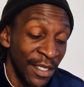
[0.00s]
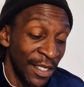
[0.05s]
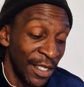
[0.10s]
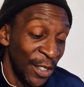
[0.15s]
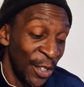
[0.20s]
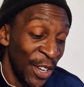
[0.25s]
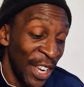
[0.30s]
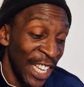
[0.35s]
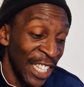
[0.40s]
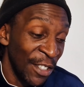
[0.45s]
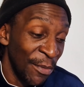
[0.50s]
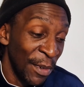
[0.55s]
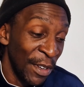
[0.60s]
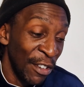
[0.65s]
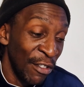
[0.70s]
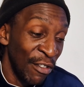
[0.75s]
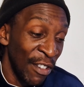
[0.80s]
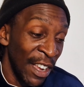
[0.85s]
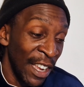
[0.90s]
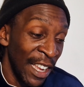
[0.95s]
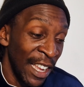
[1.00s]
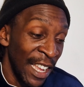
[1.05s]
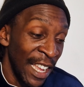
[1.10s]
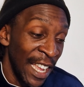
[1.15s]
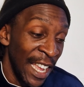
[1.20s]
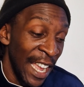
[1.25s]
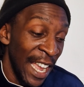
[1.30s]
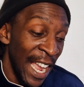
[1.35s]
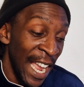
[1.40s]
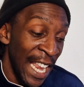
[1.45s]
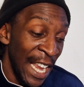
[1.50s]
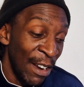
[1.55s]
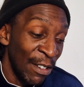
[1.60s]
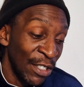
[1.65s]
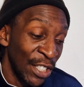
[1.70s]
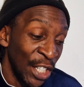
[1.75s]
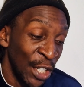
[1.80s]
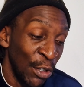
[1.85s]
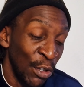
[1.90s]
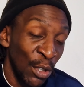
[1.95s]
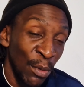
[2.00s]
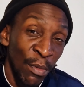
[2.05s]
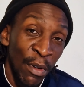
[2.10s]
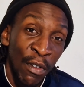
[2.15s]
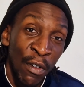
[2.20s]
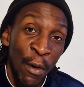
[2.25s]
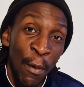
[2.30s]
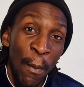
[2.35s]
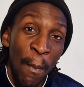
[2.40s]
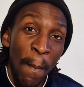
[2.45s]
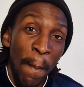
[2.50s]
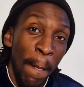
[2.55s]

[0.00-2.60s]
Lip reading: You guys have been great, and I'll see you tomorrow.